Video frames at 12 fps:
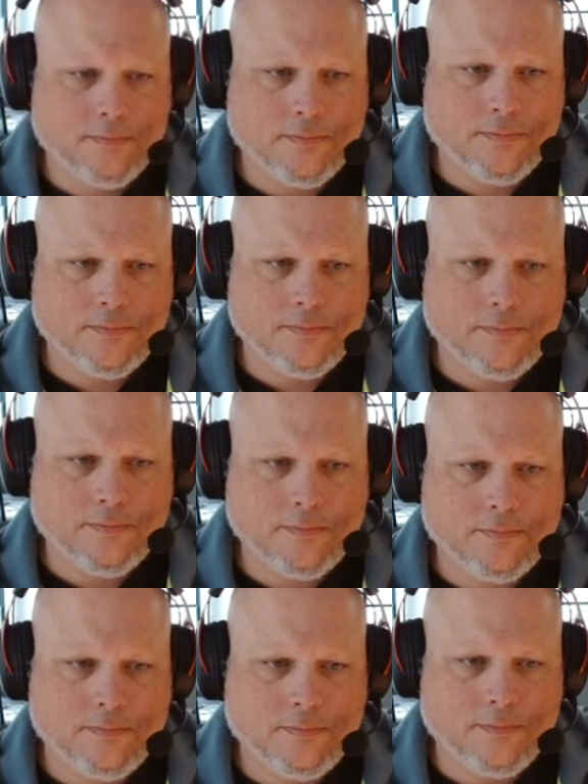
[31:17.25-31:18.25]

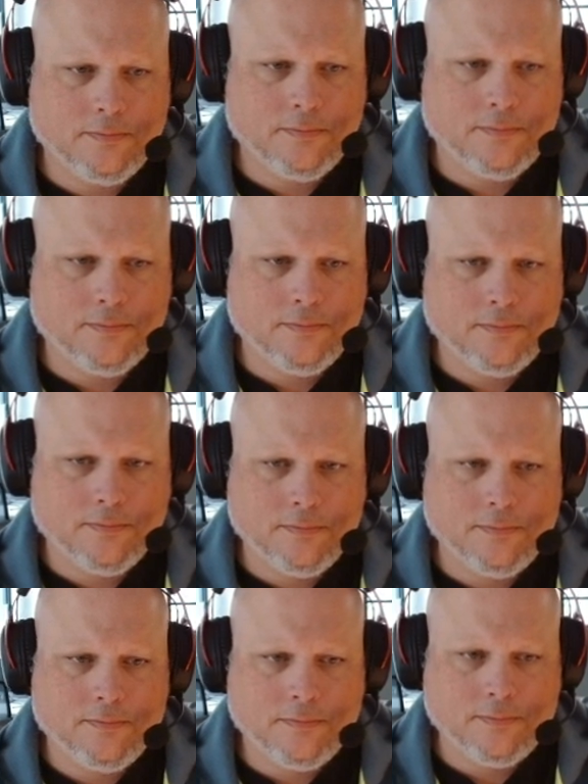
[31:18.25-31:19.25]

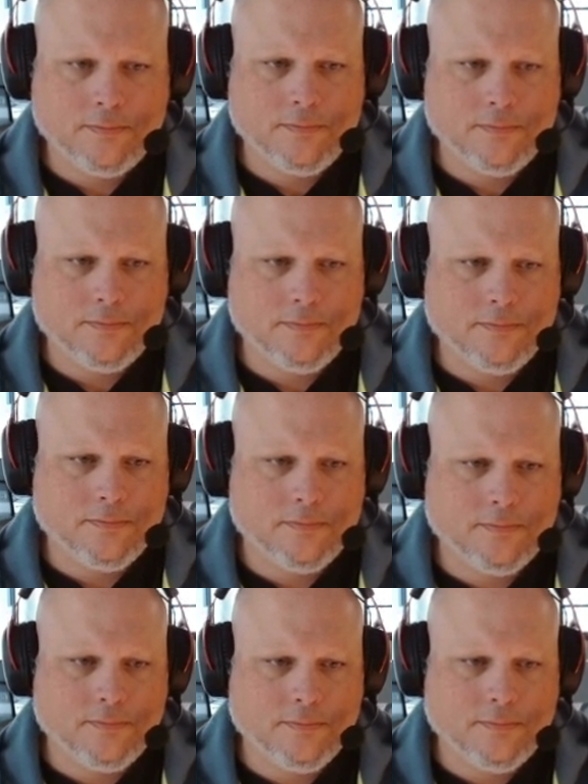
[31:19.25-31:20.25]

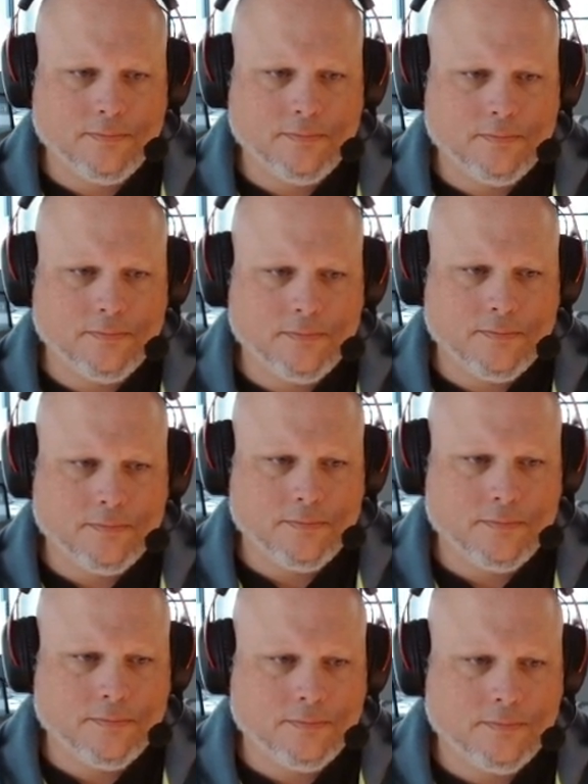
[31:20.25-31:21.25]

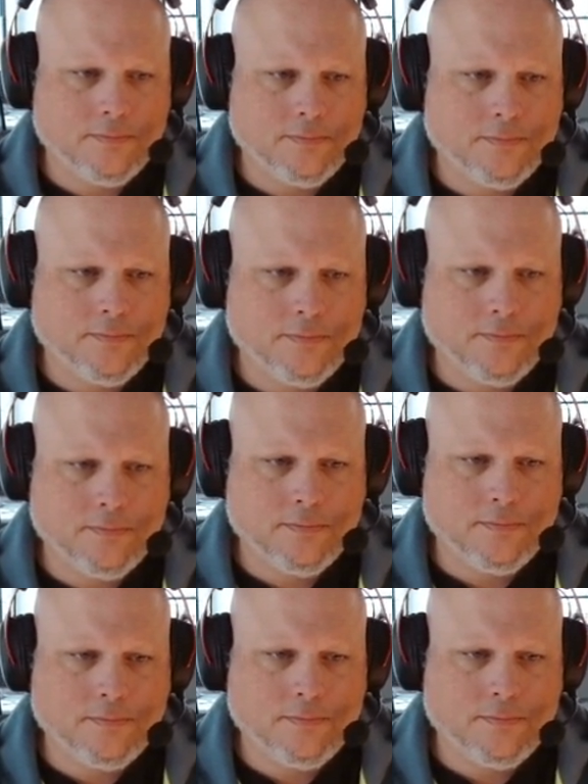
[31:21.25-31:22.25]

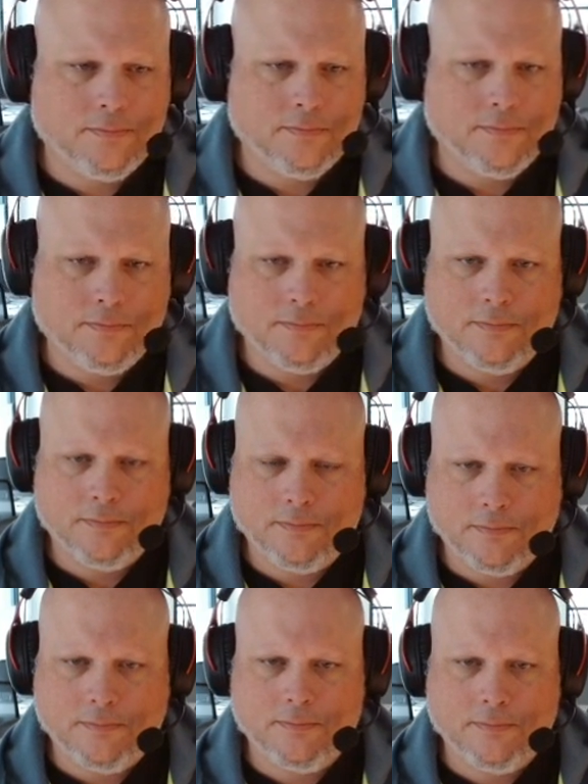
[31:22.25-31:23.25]

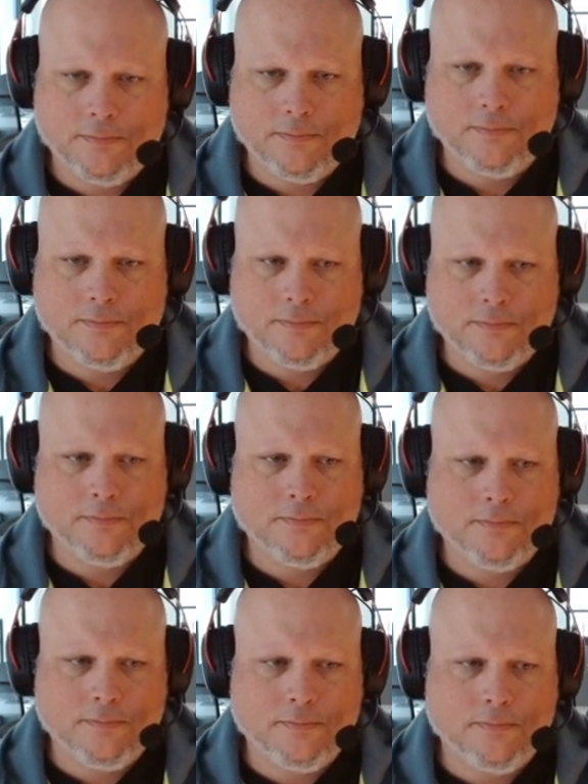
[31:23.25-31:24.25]

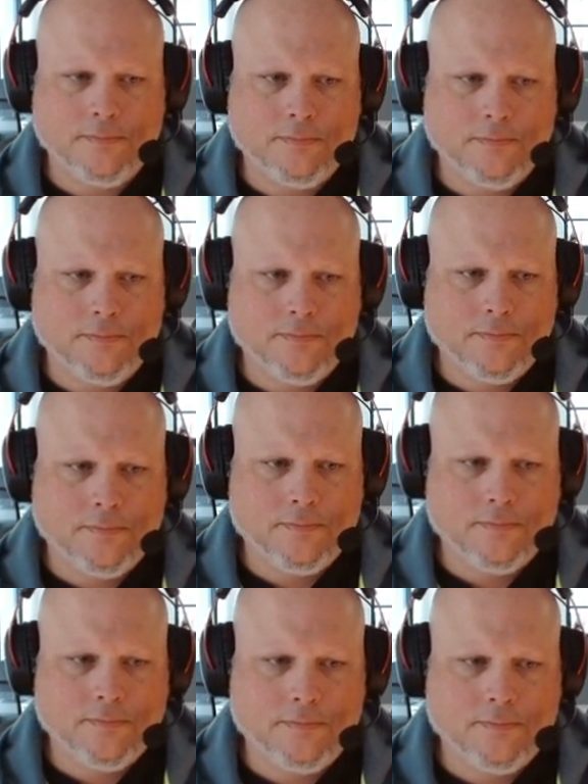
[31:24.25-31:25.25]
This person isn't speaking.